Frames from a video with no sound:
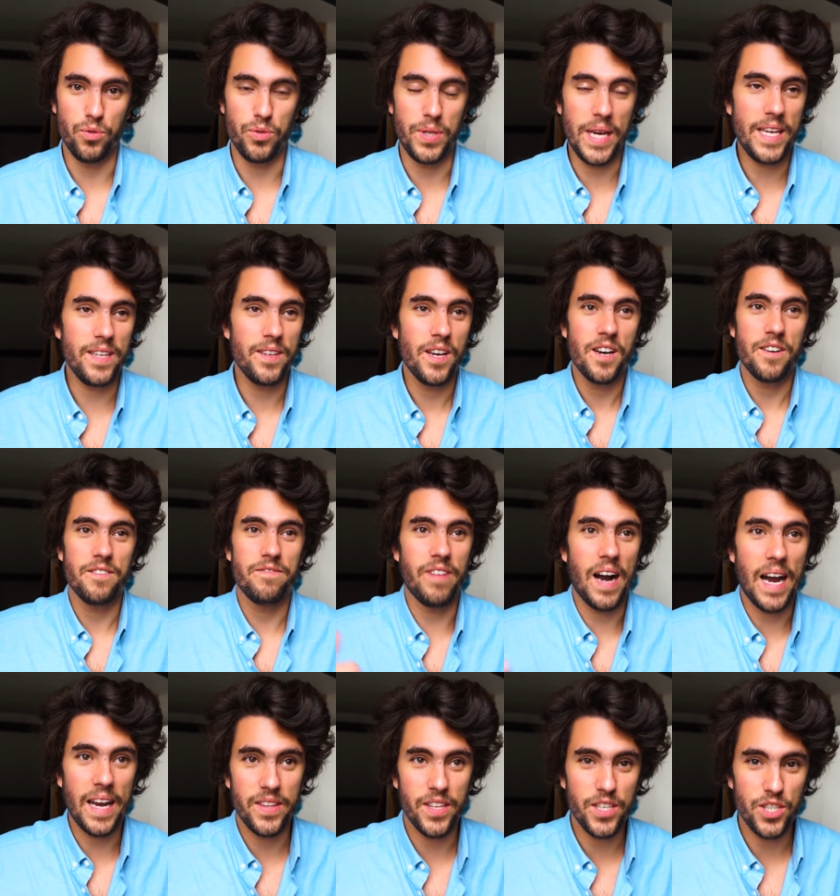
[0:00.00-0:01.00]
They
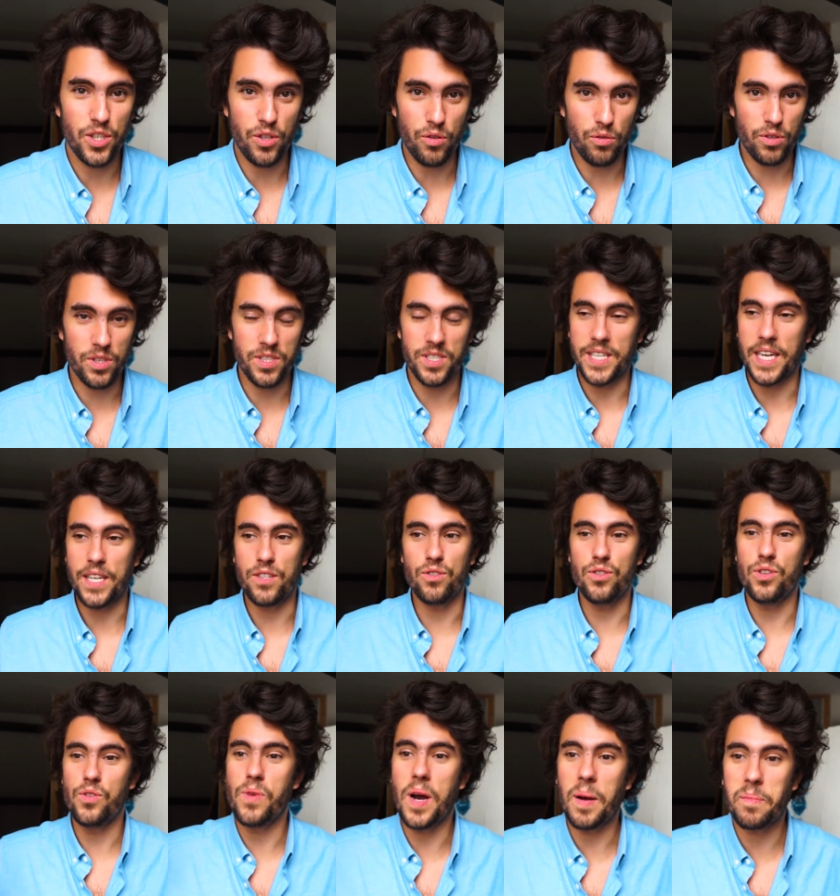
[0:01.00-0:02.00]
find the students, they do
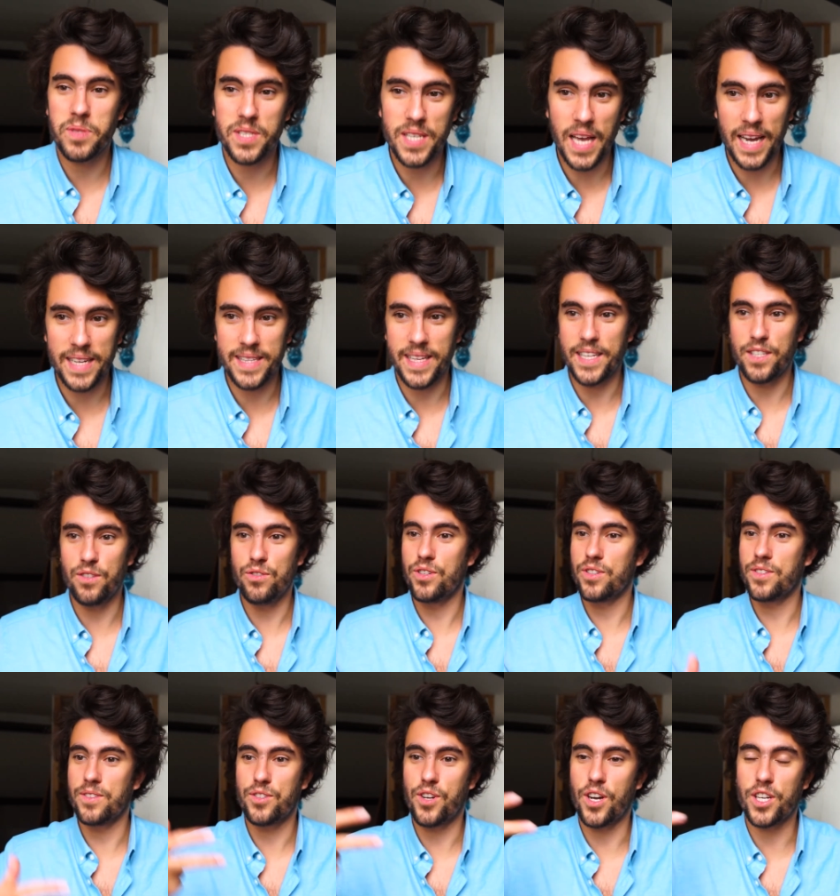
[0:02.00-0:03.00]
the website, they do
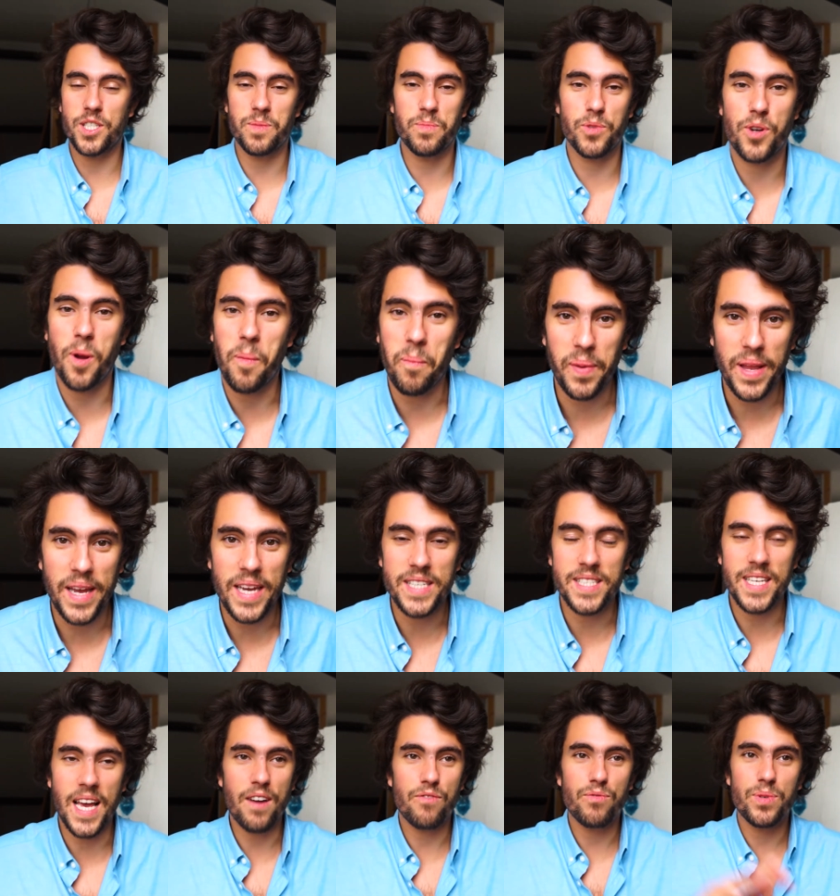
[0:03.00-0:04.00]
the customer complaints,
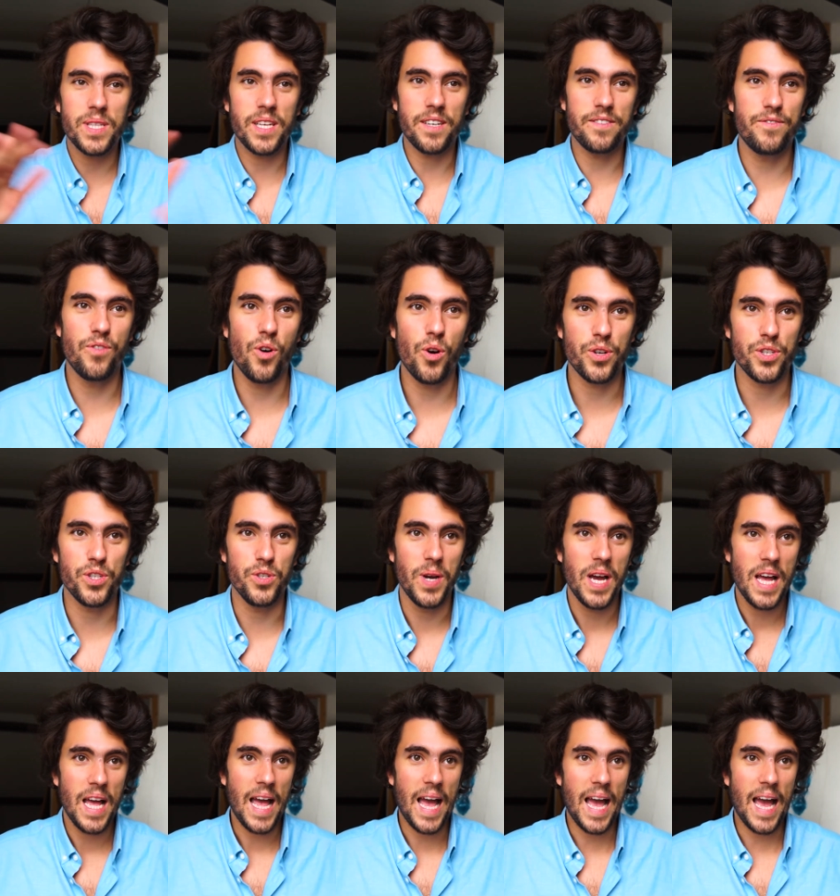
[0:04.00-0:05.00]
everything for you,
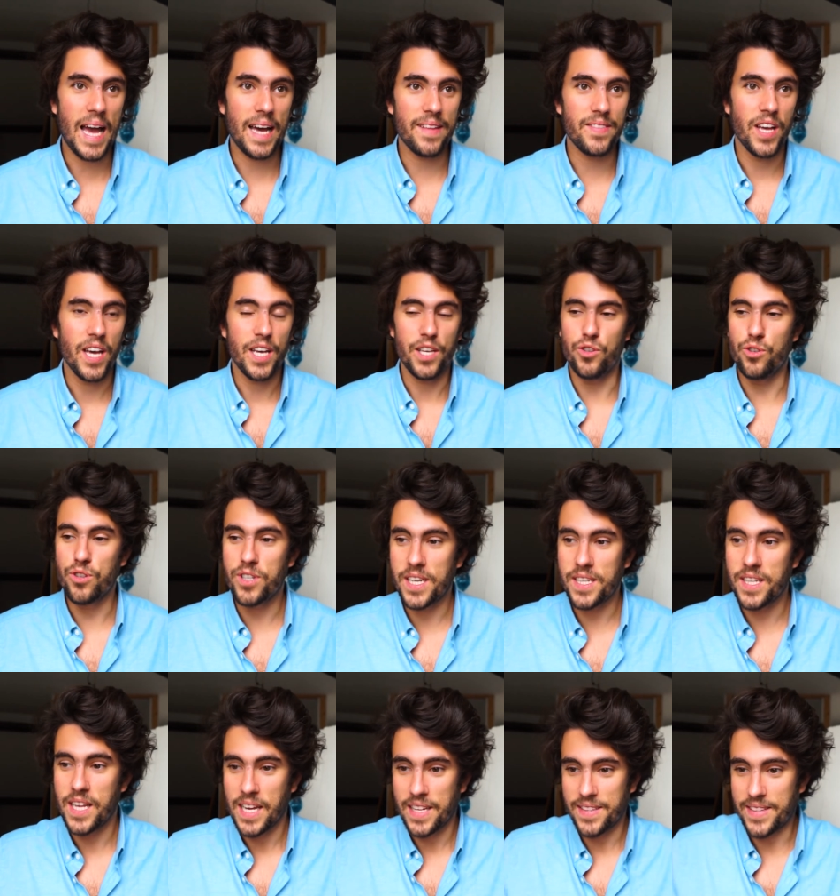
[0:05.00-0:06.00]
and you can
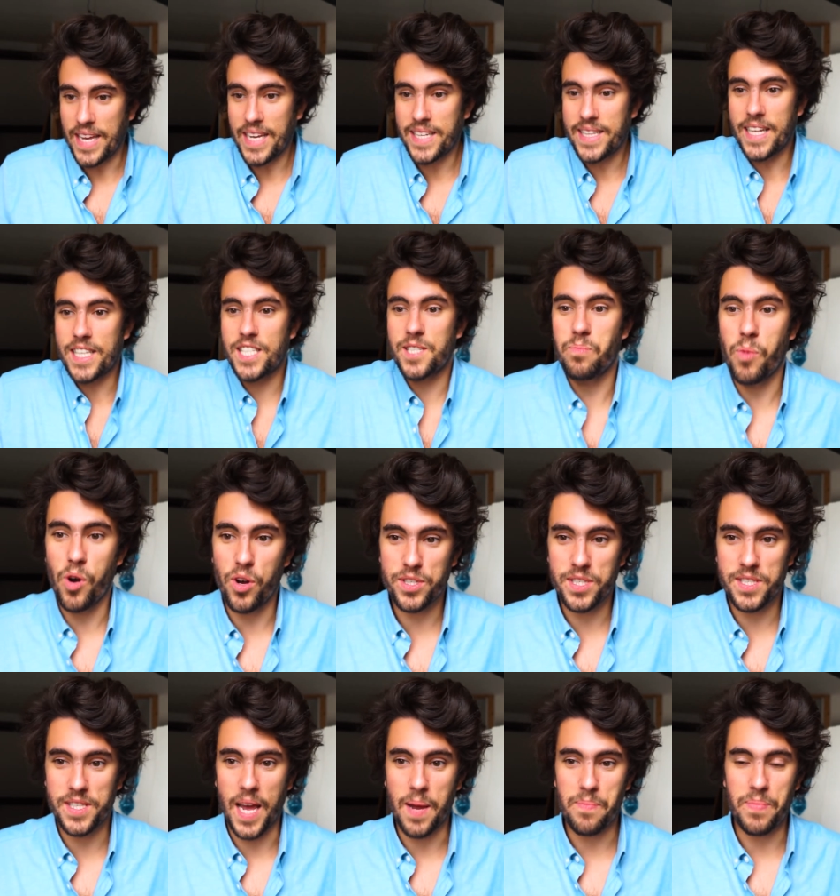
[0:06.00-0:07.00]
take that small
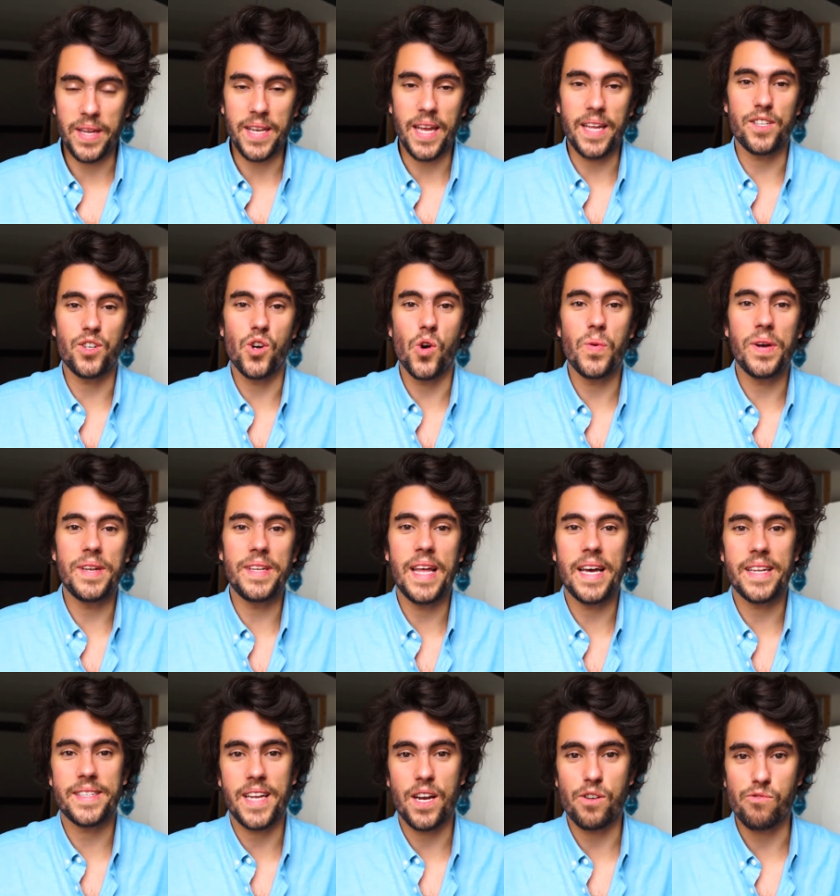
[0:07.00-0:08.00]
step and go in
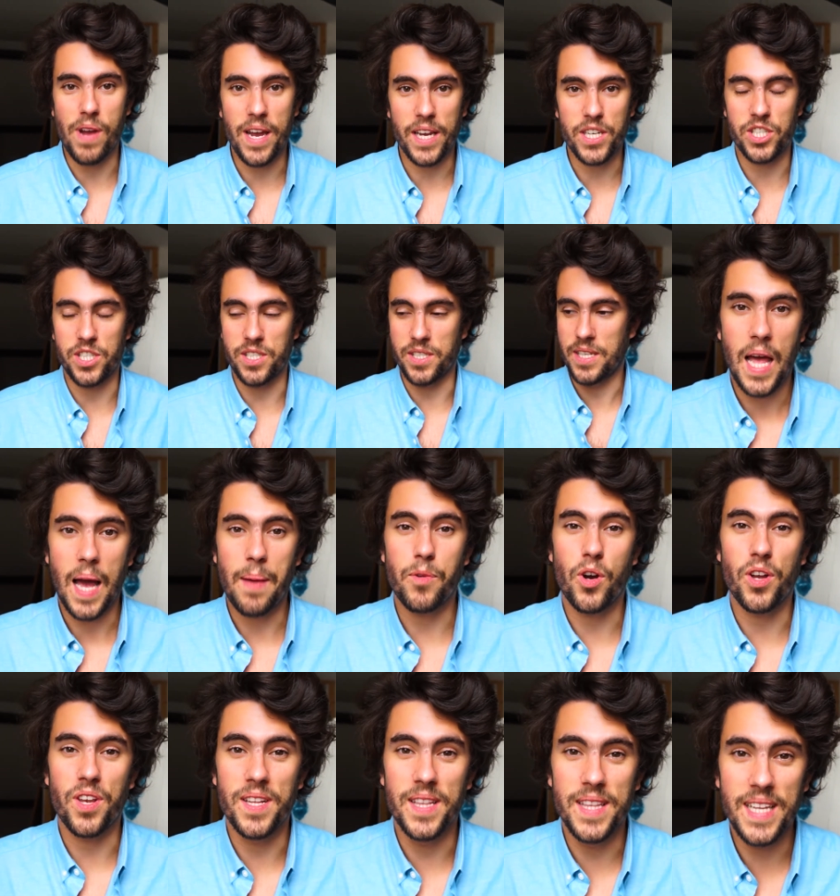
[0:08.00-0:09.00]
that direction. I'm
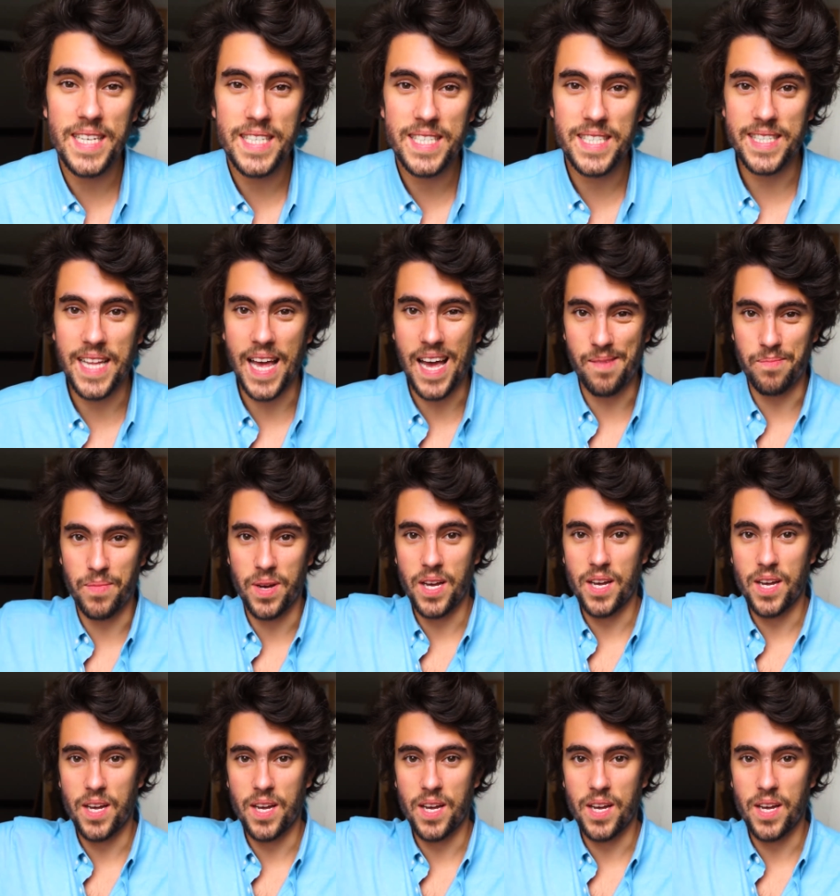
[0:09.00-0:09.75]
gonna list them